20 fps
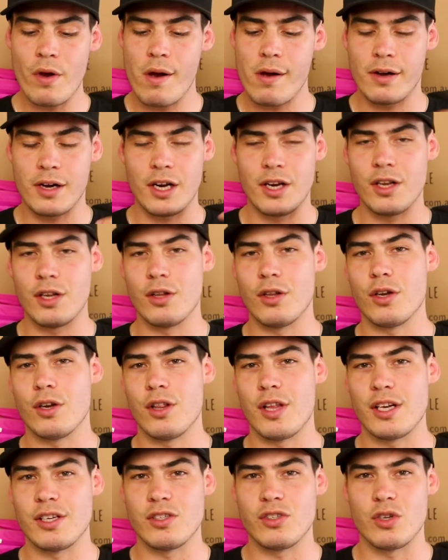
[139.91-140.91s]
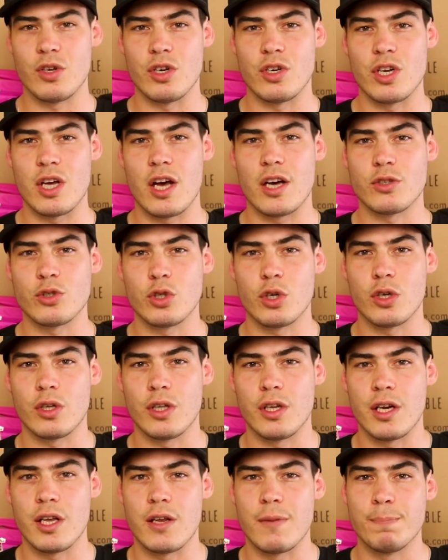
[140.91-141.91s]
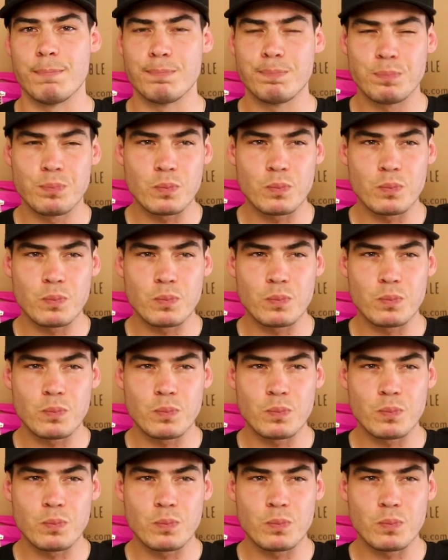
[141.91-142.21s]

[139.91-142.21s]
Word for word: I'm getting a lot of that sort of dark chocolatey